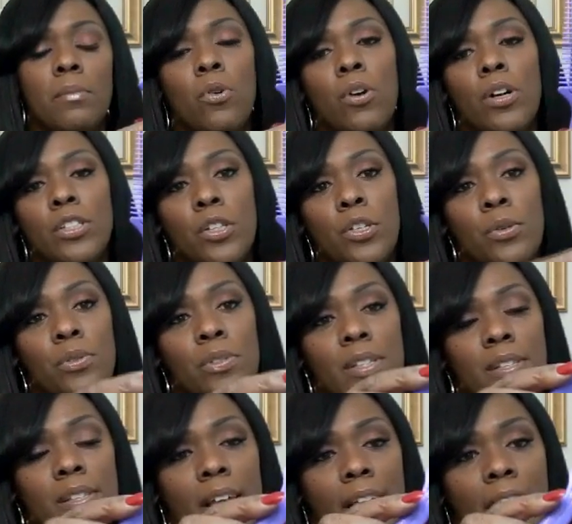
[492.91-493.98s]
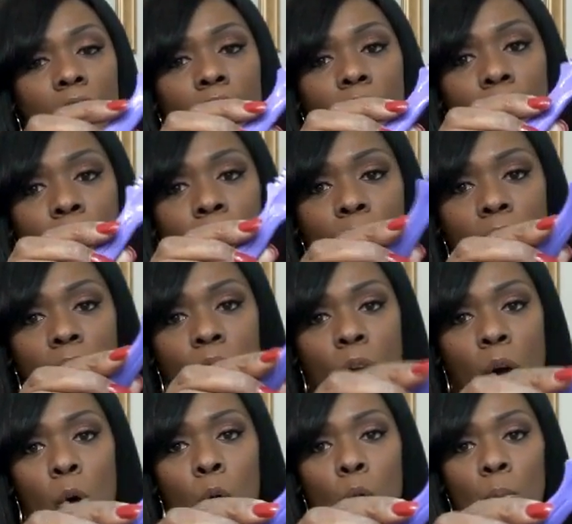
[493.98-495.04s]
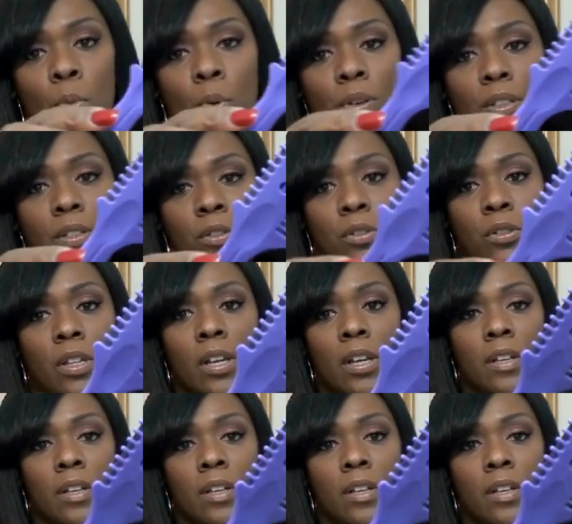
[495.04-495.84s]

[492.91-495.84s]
I'm going to use this hair cutter comb or this,